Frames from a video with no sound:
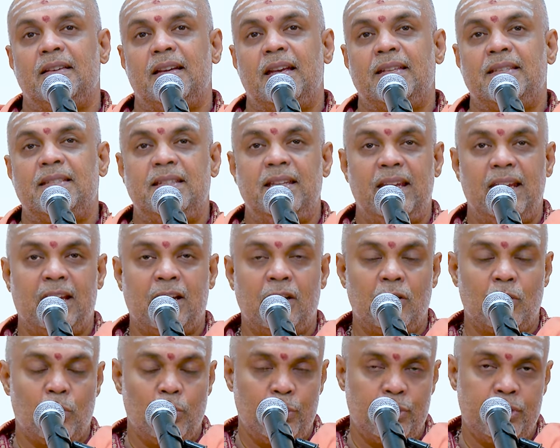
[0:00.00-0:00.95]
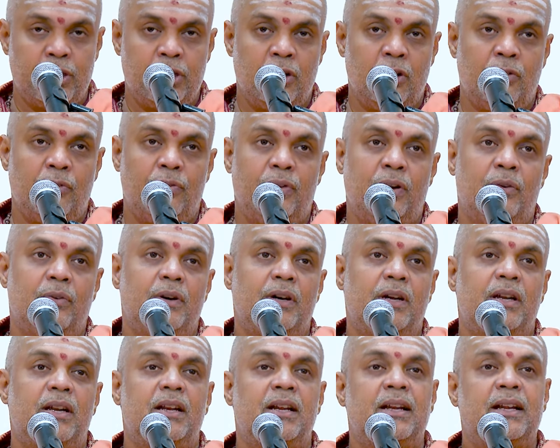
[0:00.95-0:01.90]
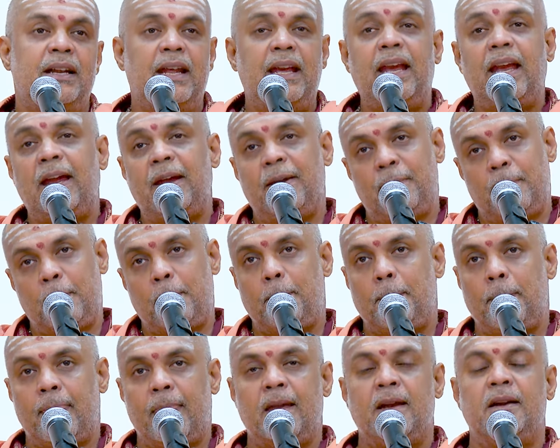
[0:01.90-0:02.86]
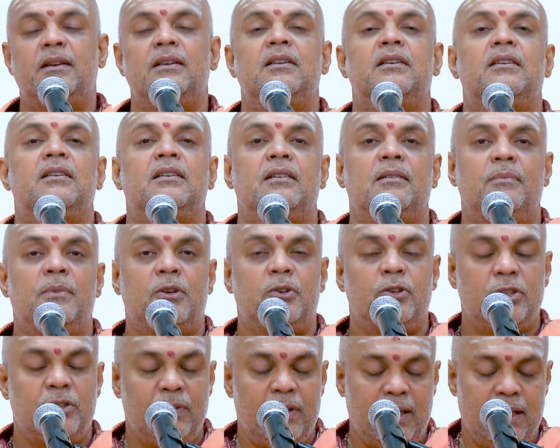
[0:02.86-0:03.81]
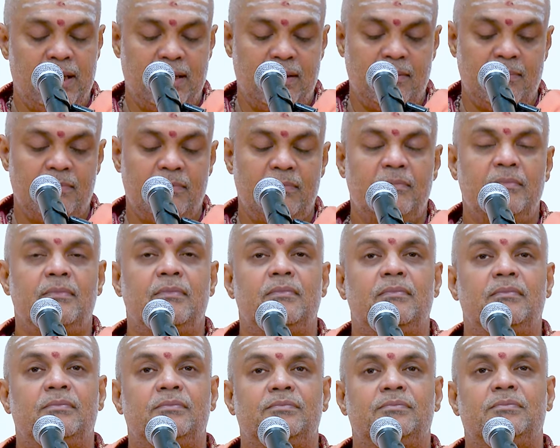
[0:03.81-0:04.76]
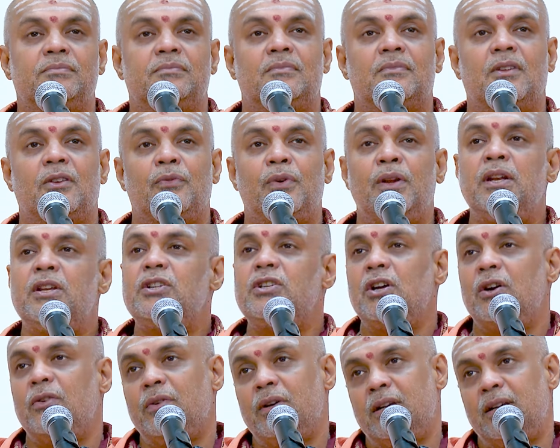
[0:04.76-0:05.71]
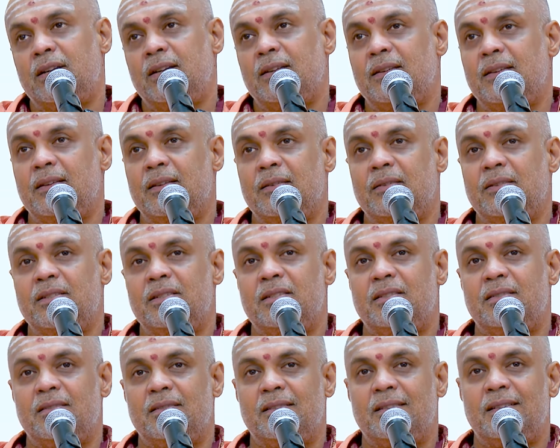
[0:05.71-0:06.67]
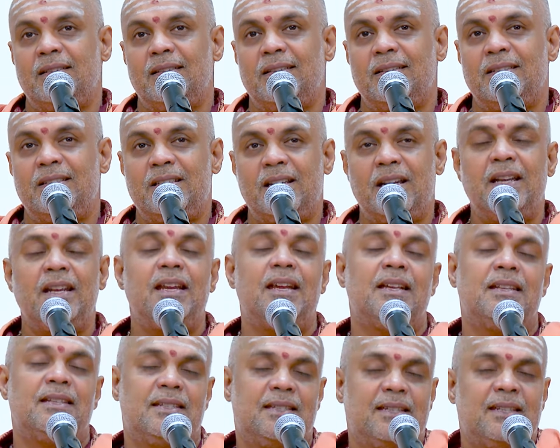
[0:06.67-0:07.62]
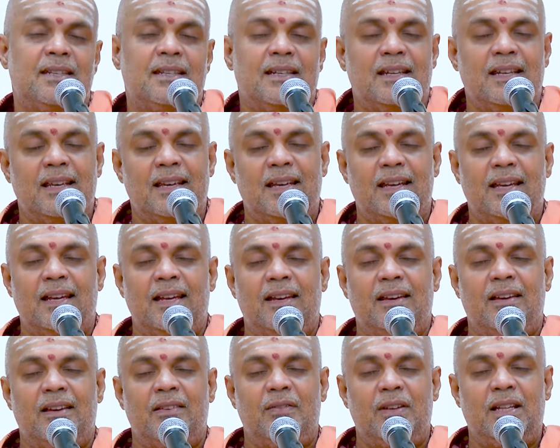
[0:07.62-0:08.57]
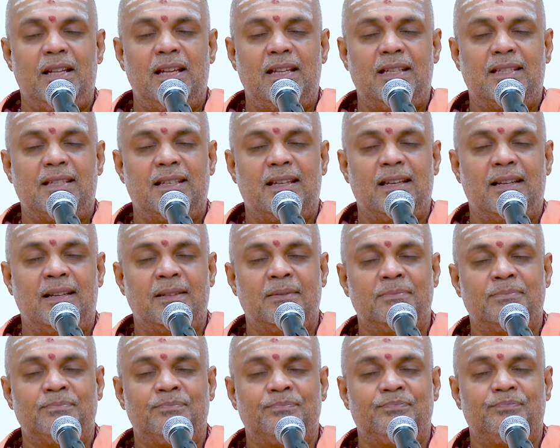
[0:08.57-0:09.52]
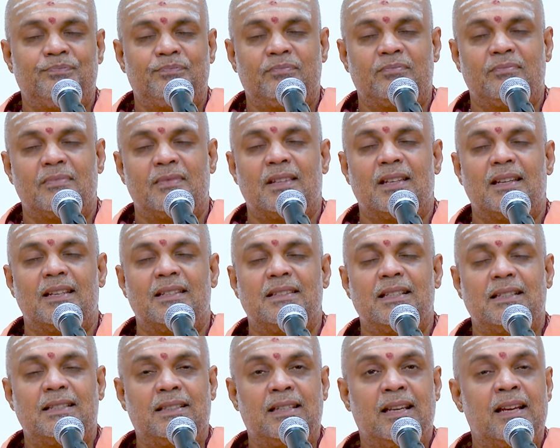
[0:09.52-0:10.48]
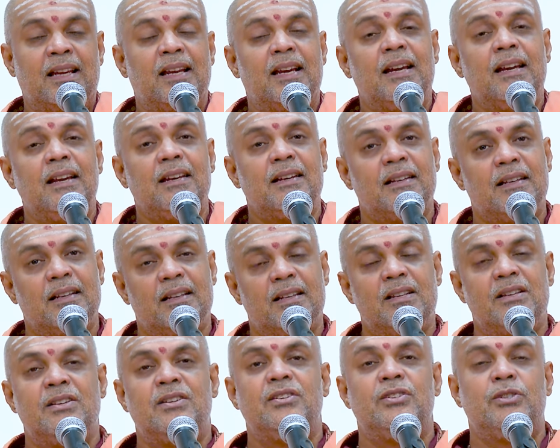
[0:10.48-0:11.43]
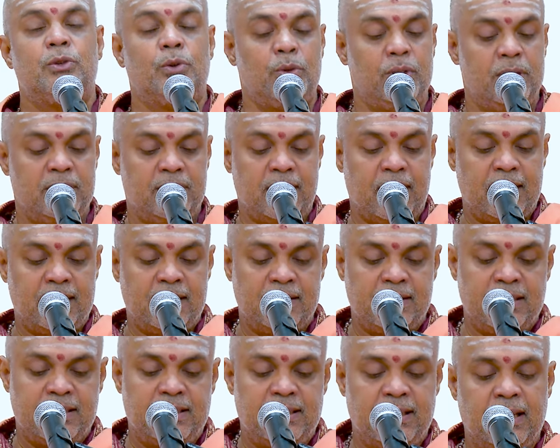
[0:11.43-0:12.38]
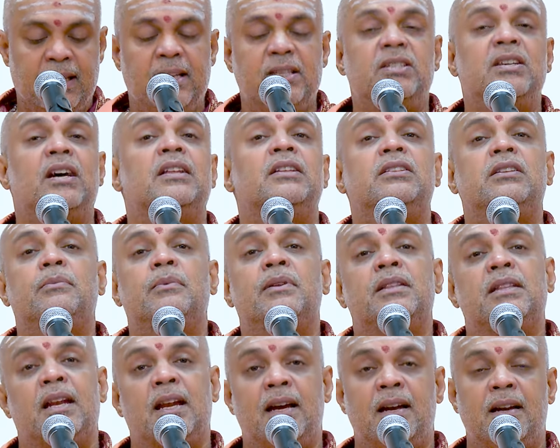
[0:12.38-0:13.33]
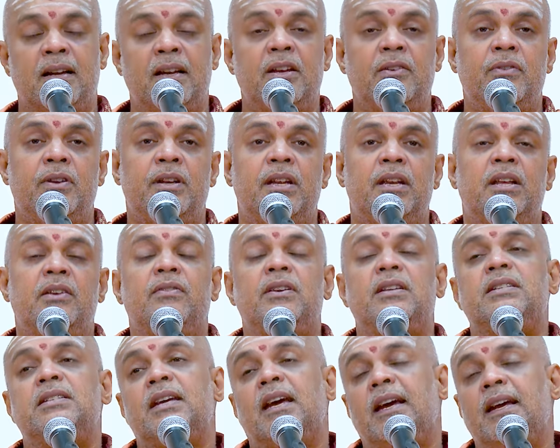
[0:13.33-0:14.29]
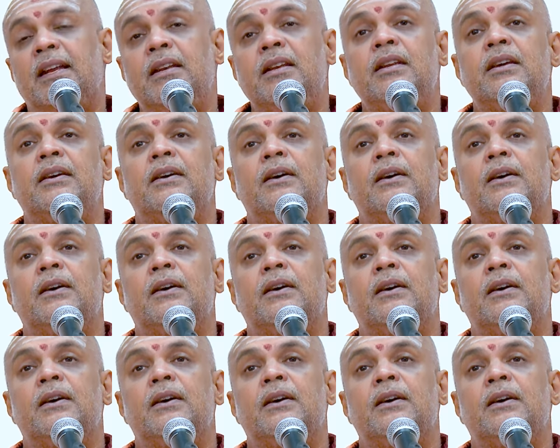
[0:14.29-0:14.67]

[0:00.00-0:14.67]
as the conclusion of our day, because we finish our studies with this satsanga. So these are the satsanga shanti mantraha. Every day we chant